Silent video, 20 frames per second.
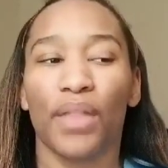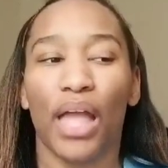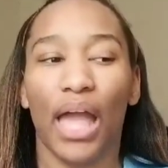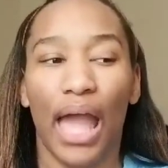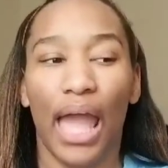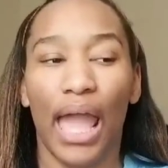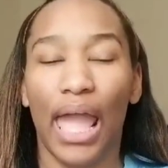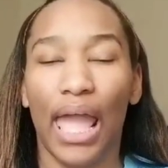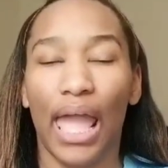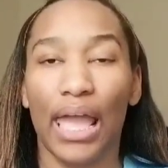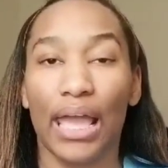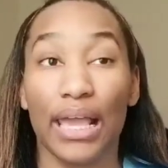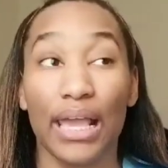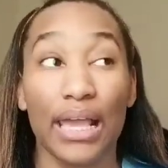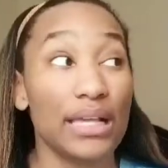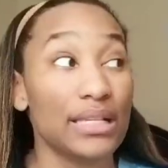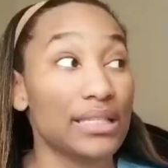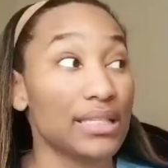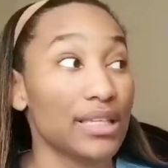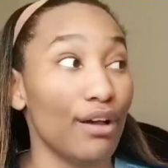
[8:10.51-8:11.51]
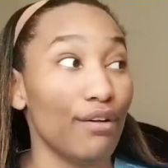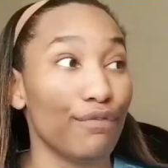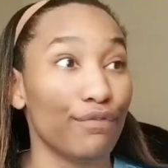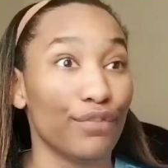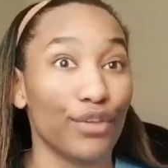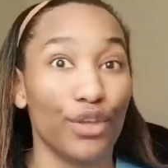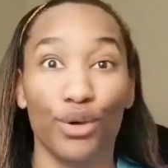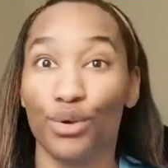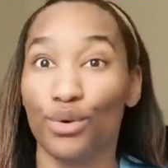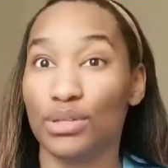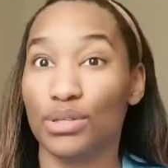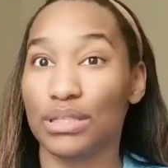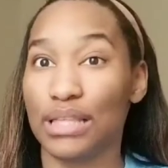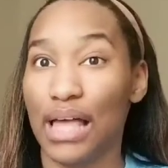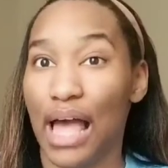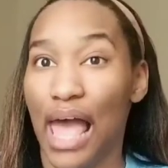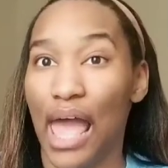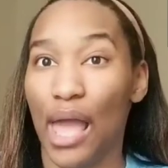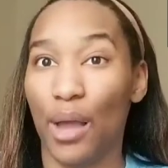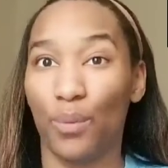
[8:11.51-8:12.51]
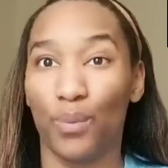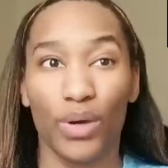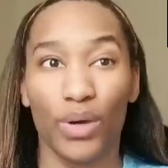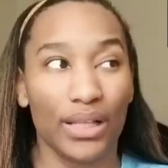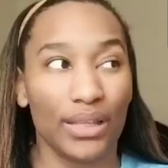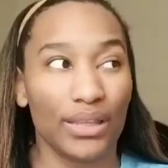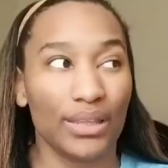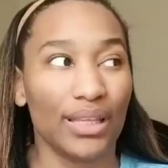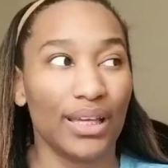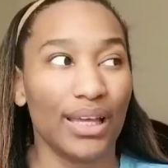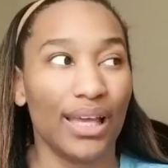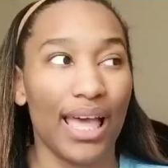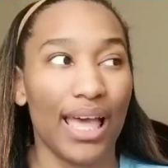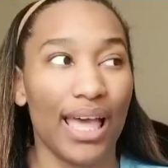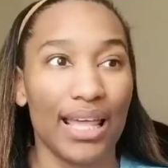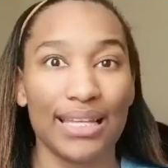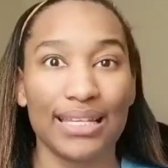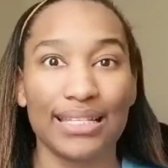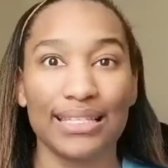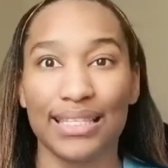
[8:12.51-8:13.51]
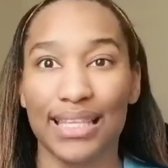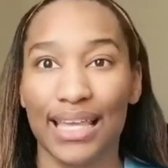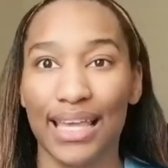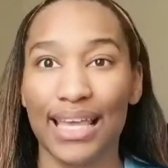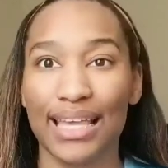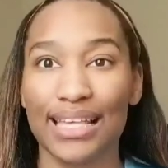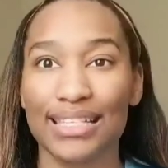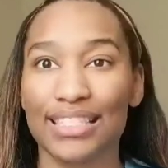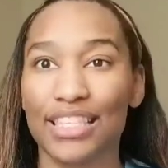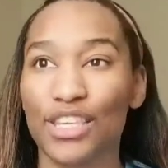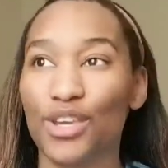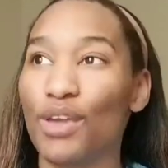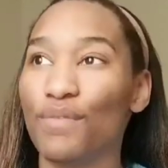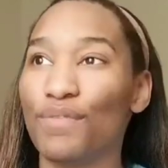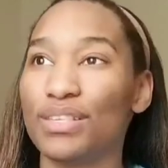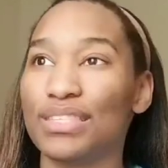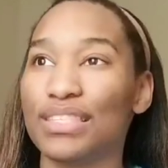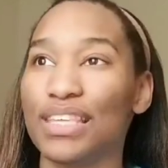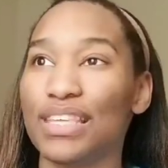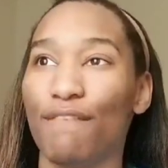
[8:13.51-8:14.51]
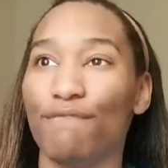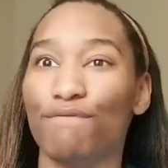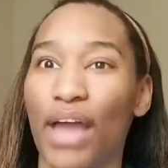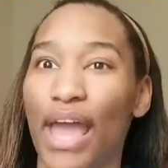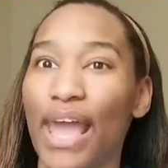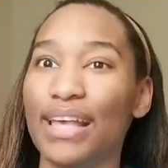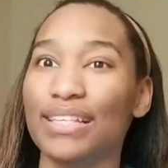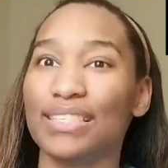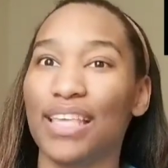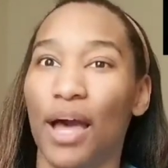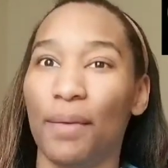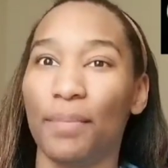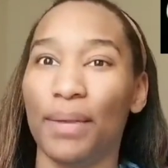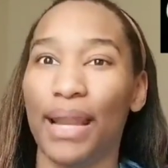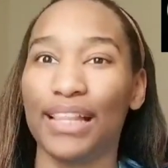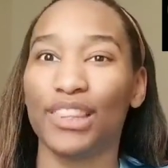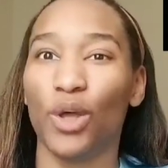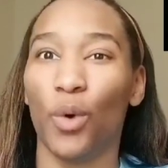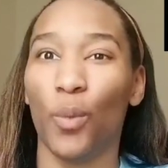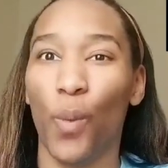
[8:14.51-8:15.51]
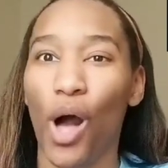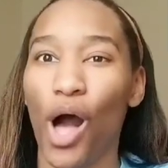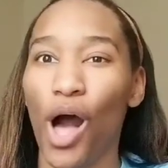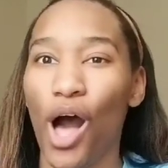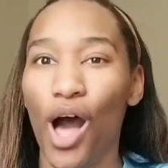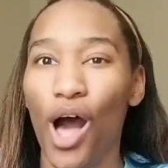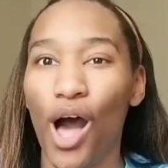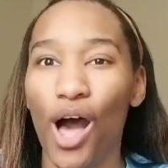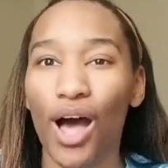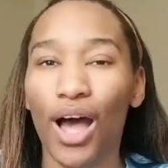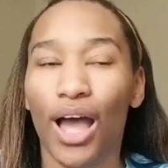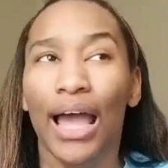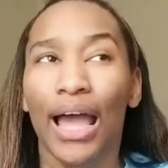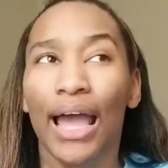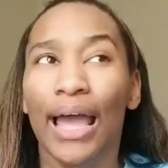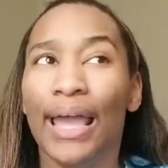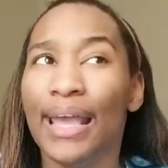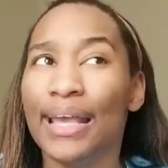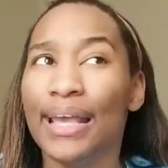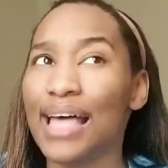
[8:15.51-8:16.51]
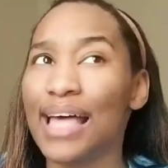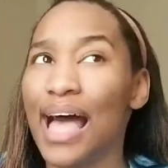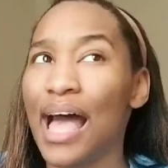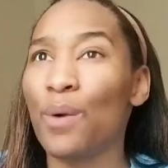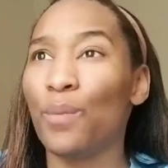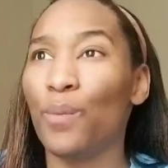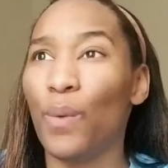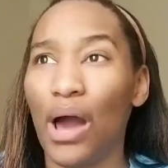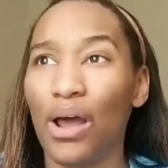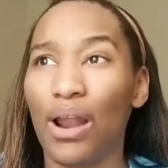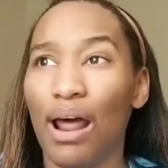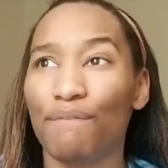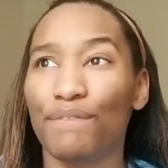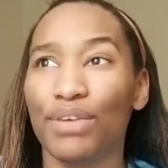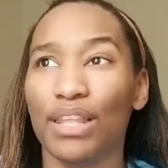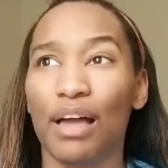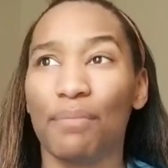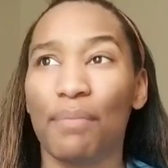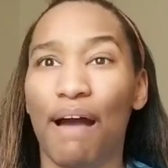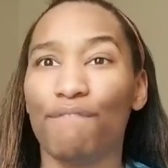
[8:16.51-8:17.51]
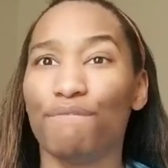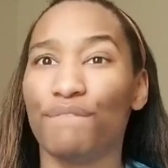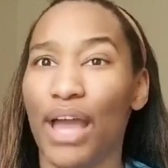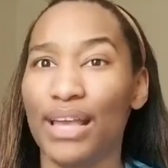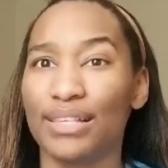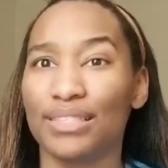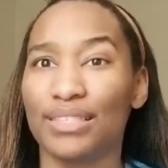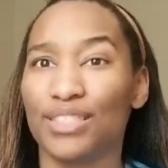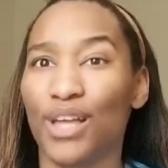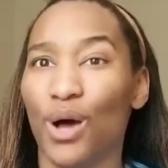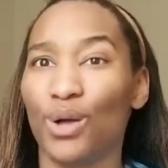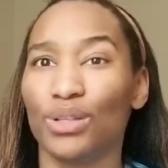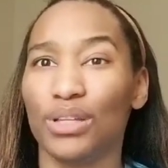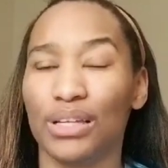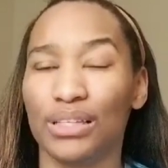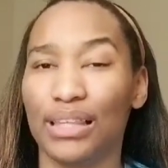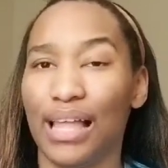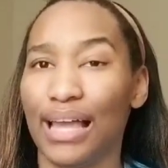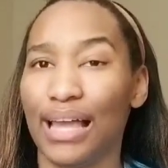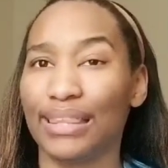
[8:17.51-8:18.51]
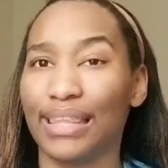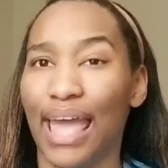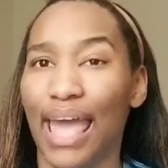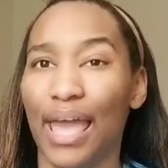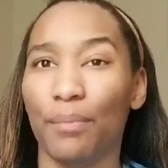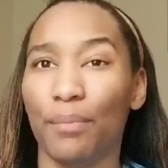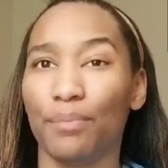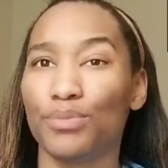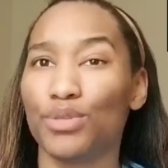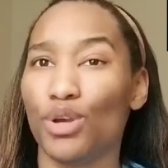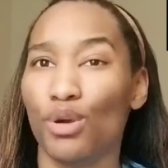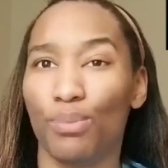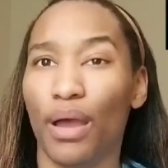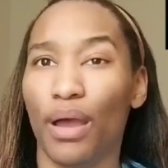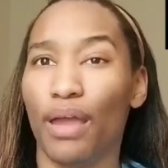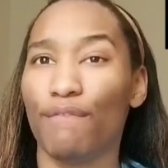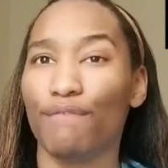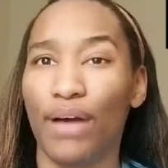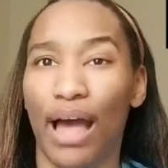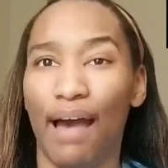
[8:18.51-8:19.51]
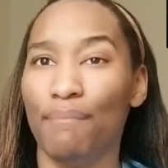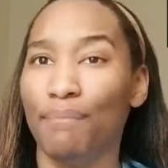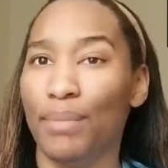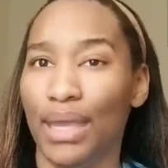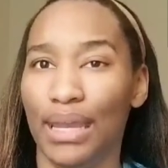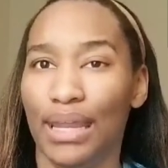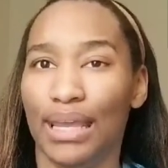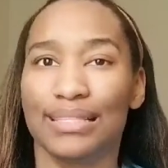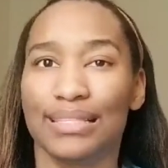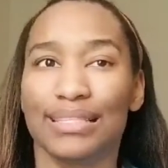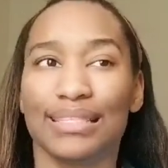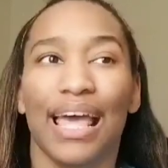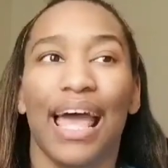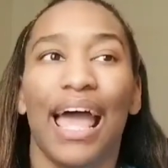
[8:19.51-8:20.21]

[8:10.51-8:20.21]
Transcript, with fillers: And he's confused, like, what the hell is this? You even see a face coming out the wall. He's like, why do I feel like my face is gonna look like that in 2.5 minutes?